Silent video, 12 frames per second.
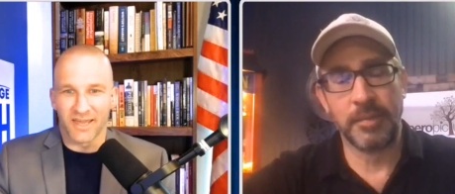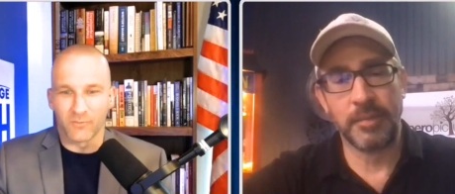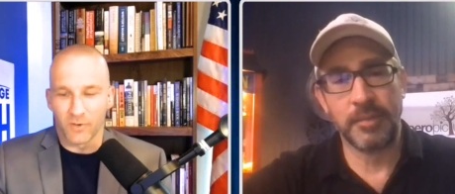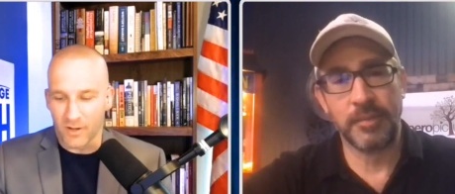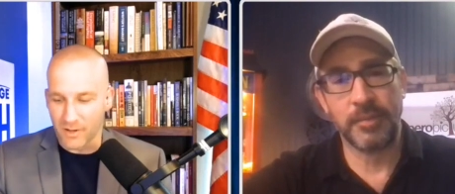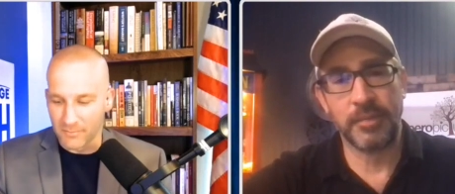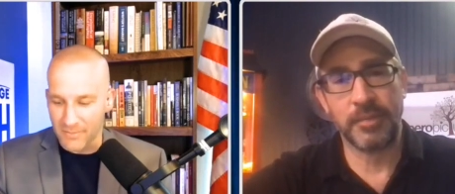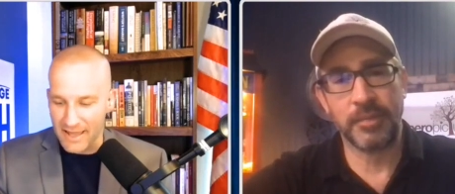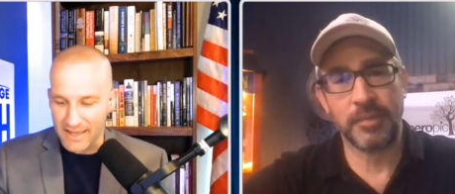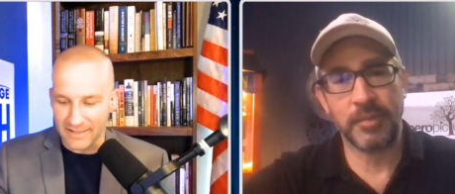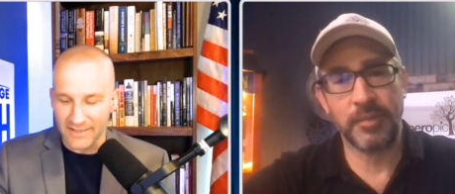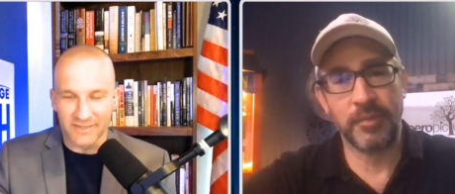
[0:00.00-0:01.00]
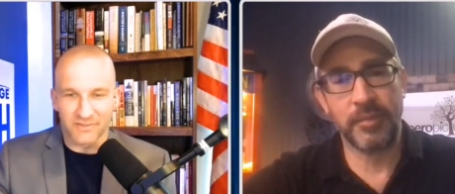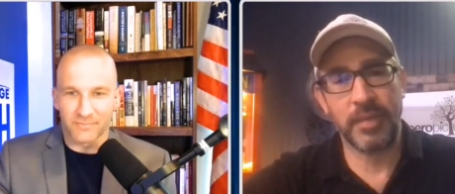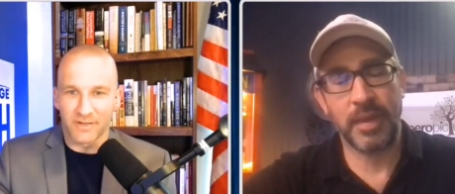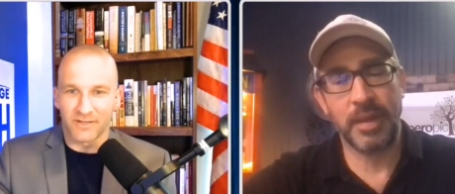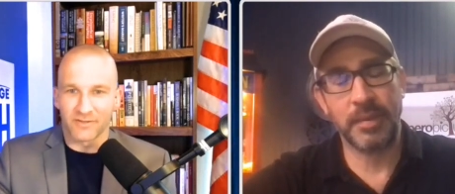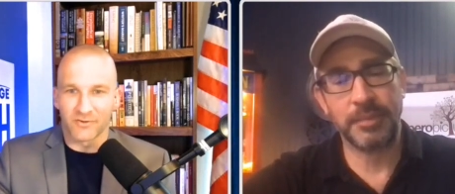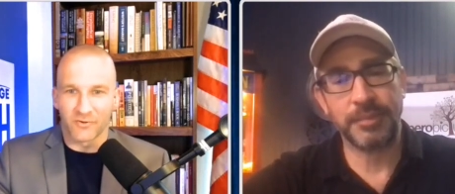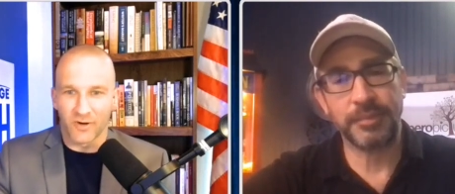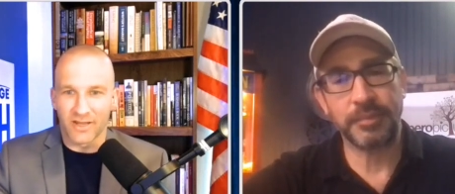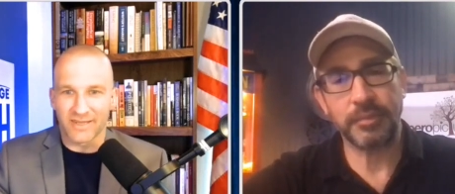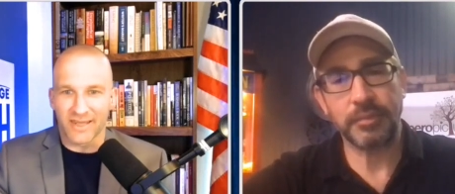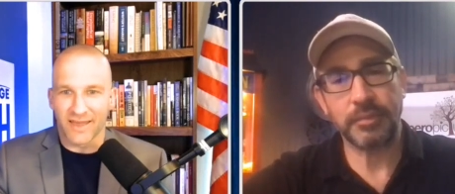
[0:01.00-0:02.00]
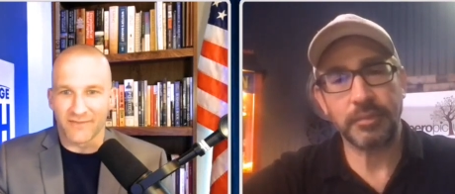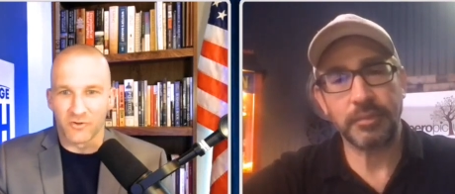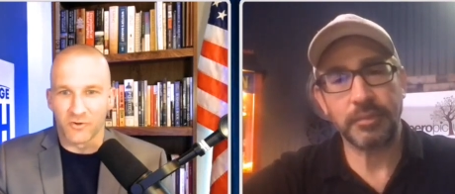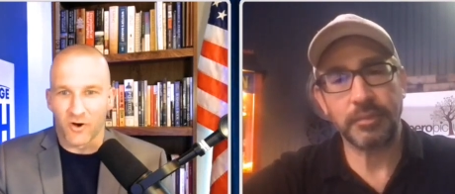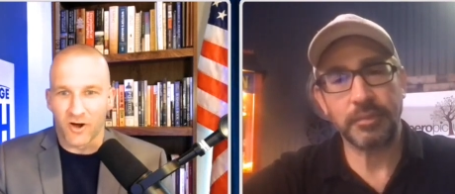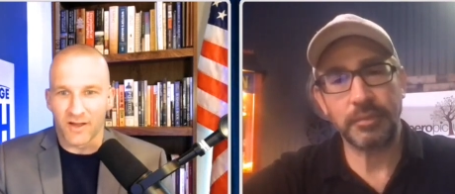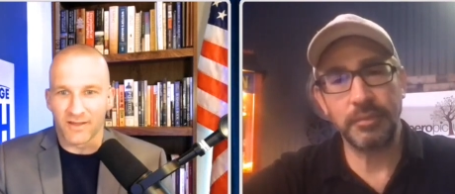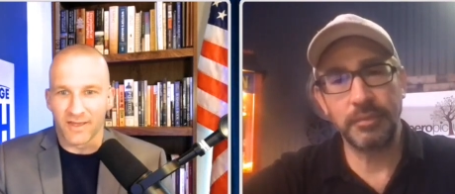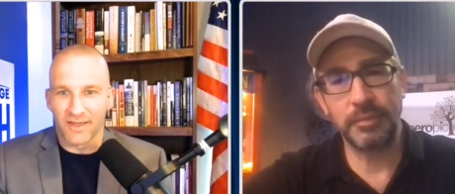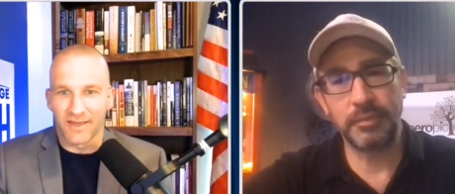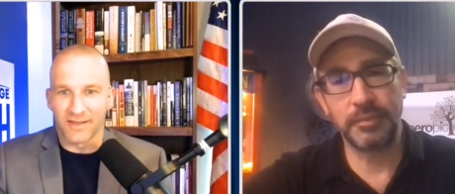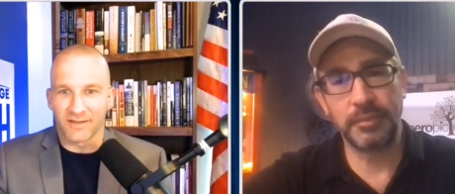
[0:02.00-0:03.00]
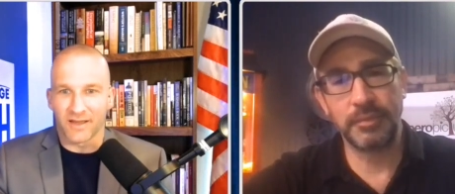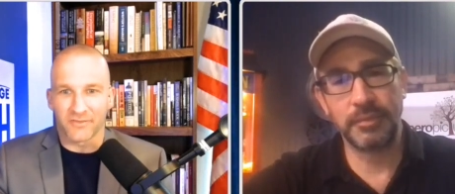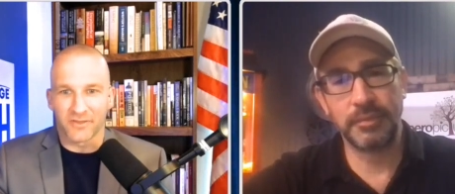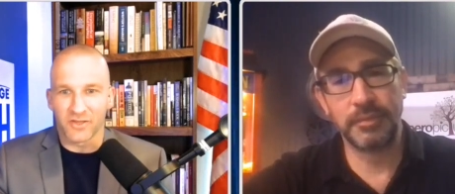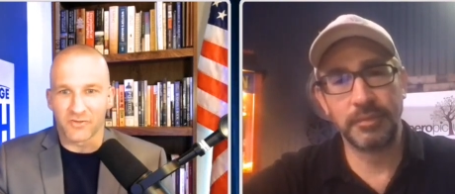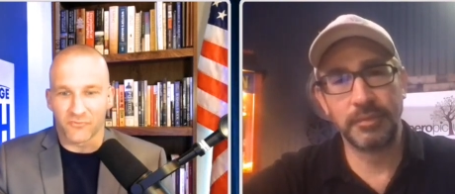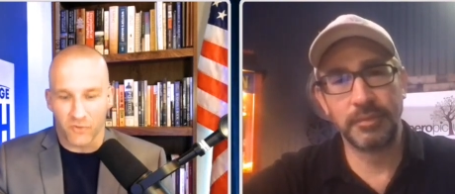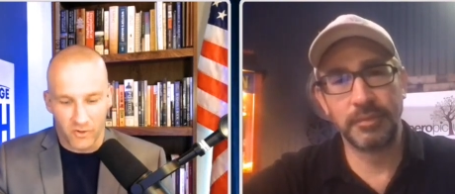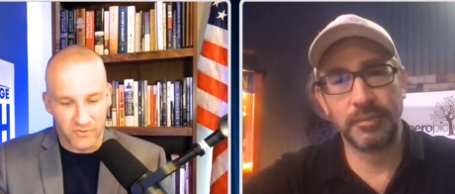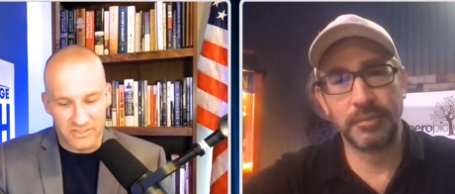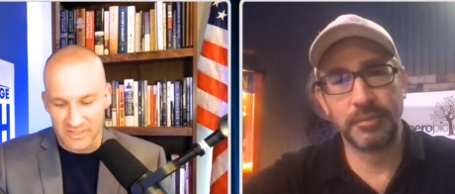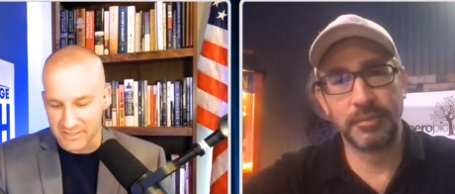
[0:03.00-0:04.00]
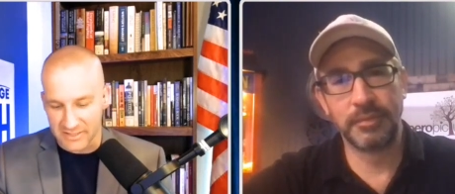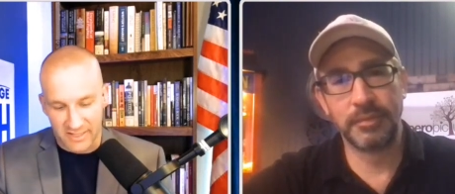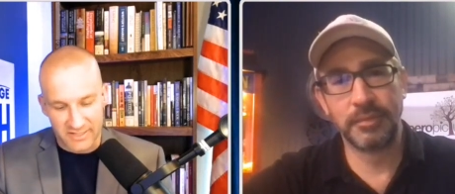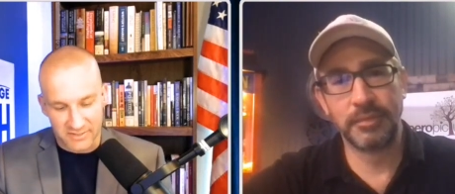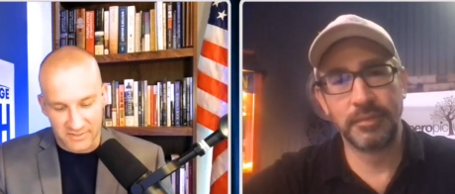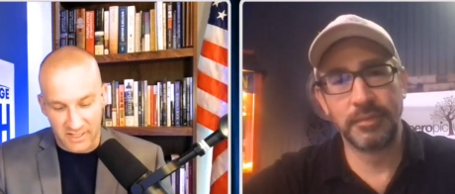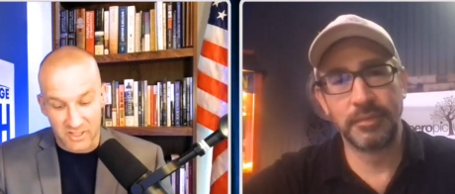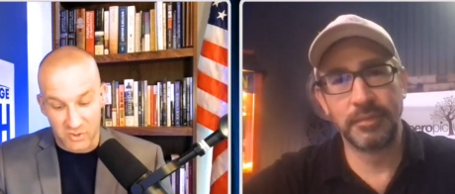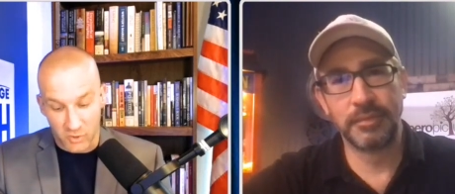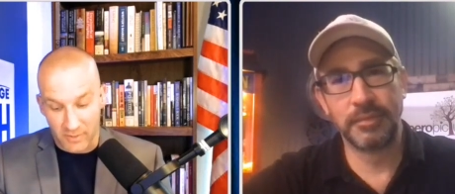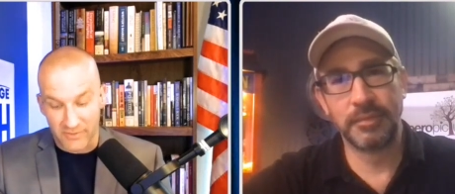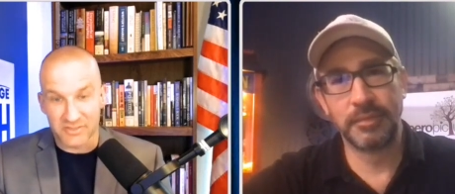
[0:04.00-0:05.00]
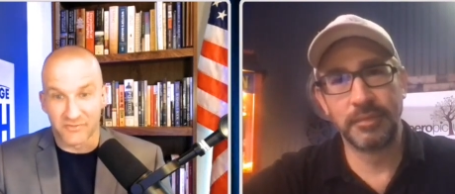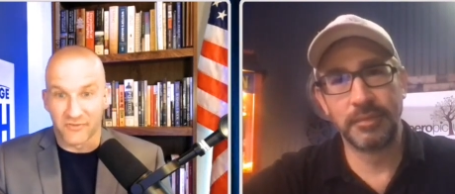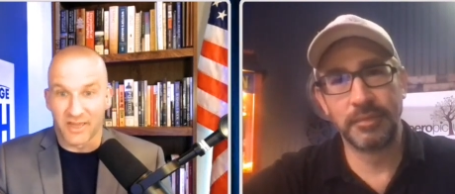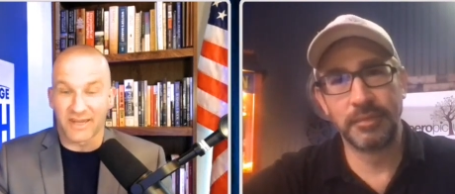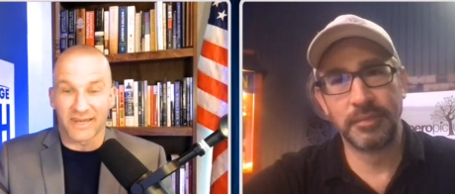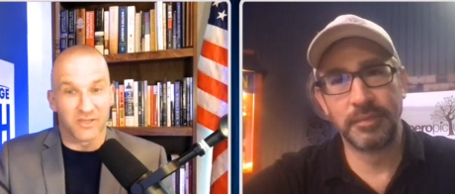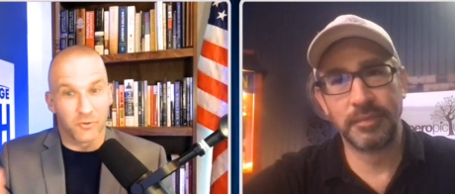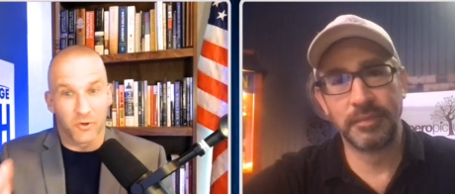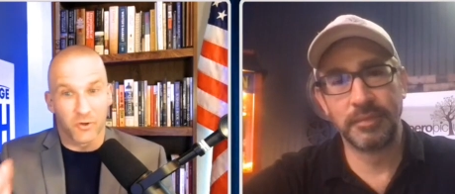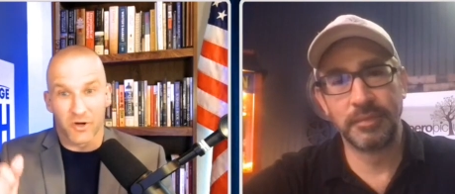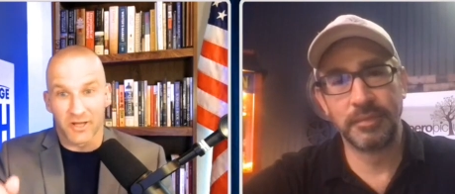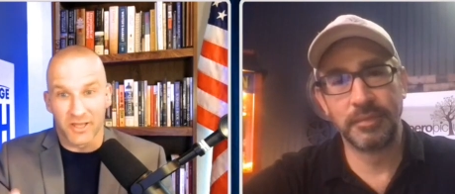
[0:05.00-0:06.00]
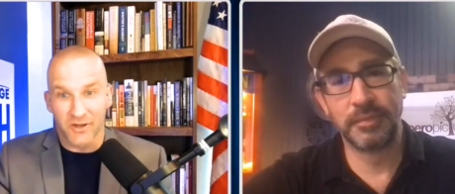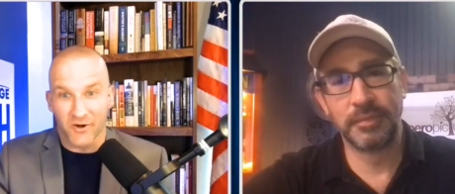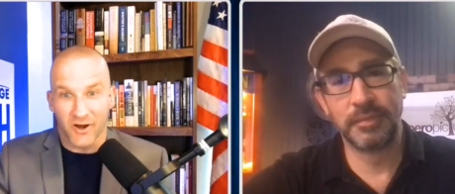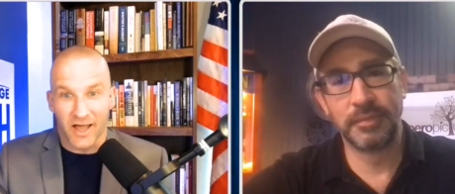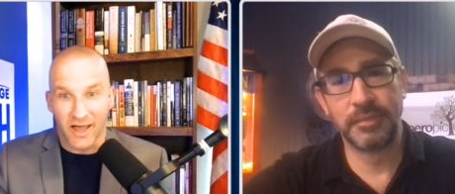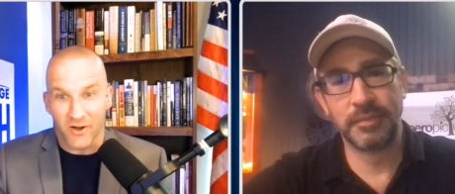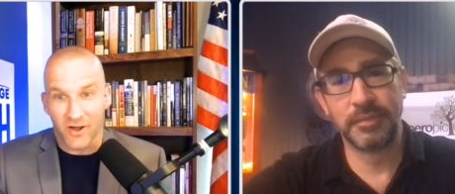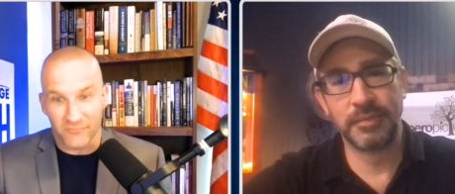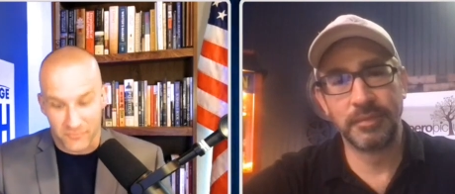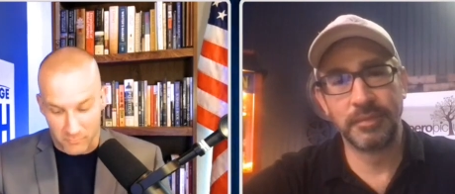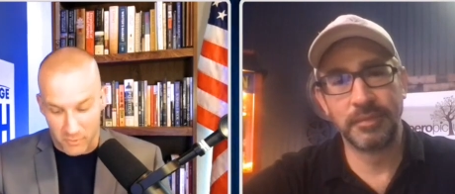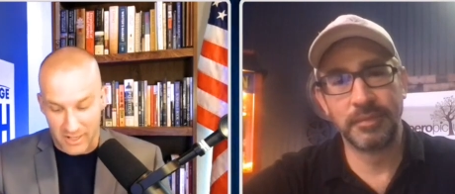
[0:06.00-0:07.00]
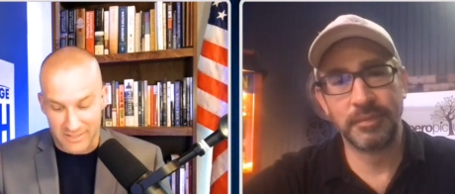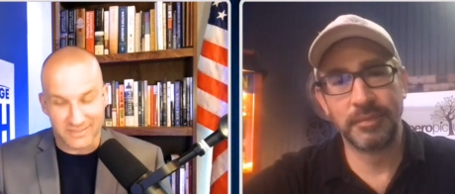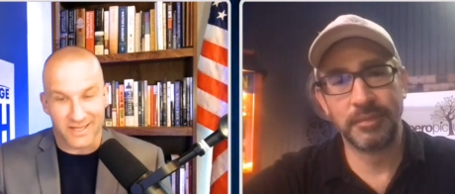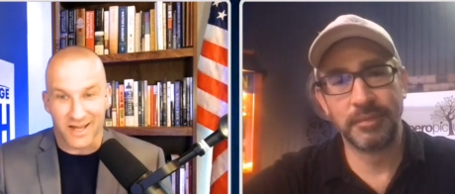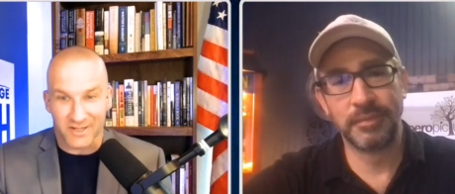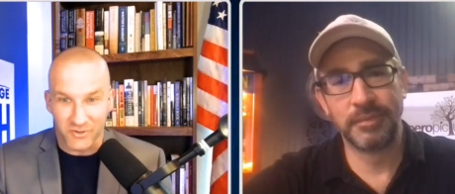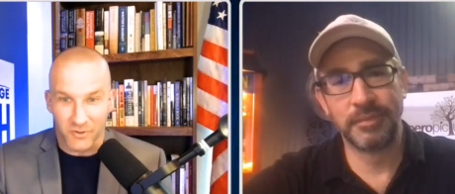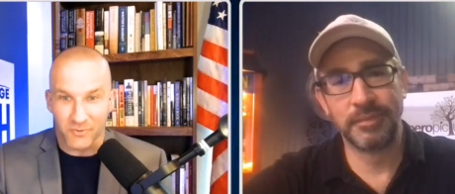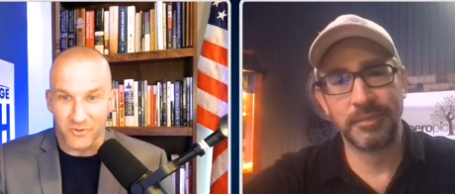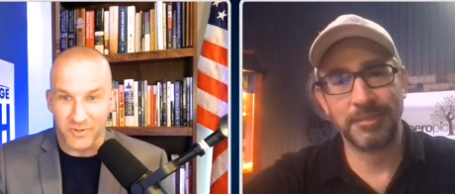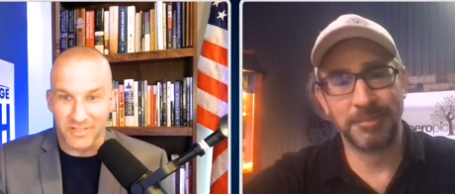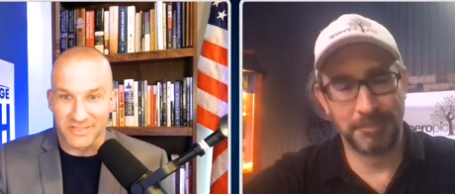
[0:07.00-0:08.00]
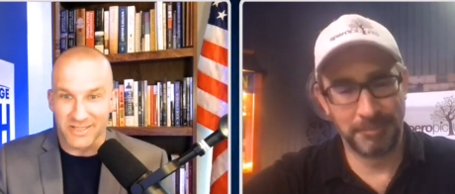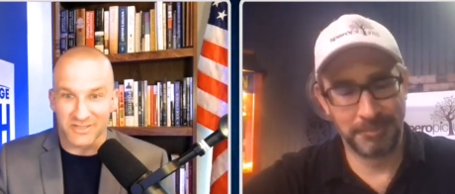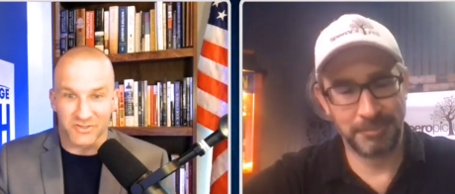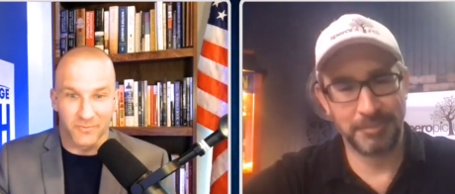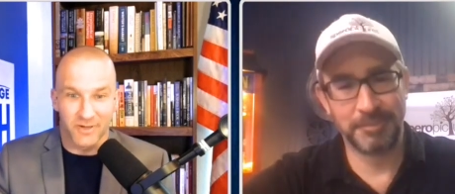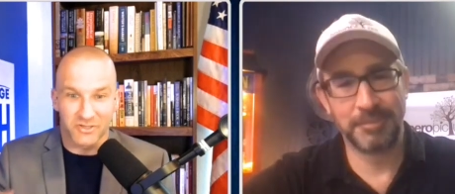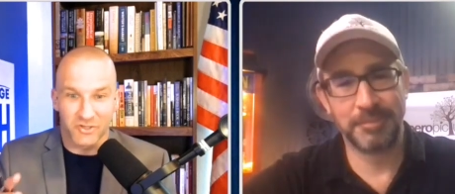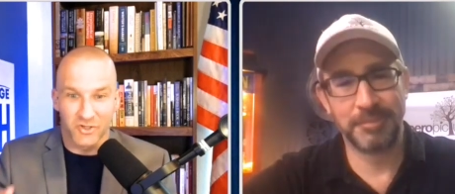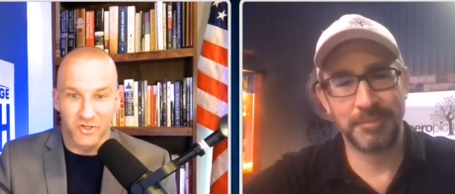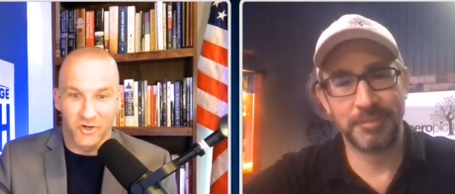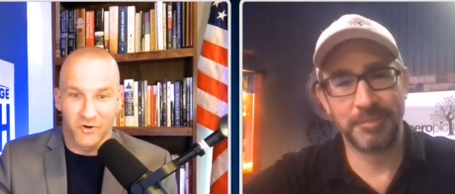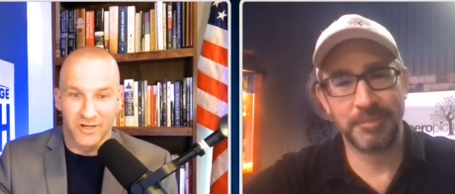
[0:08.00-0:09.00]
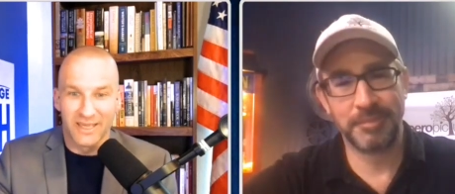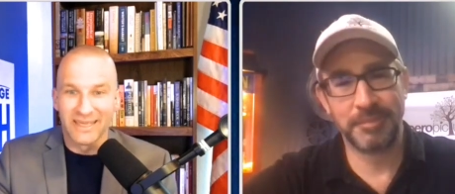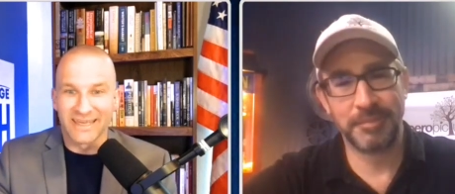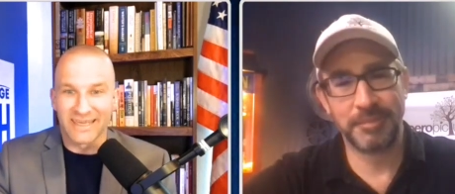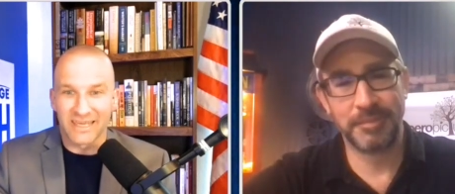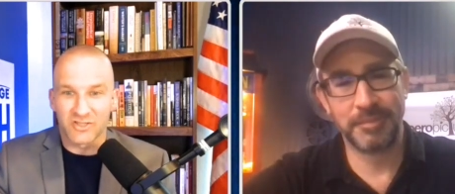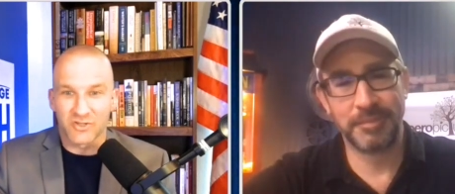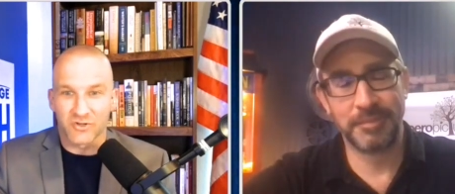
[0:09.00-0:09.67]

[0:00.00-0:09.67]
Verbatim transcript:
Speaker 1: Well, Matt, it's been great to have you on, and thank you for all these insights and letting us know about this event. And you heard it here, hot off the press, October 26th. So make sure you go and get your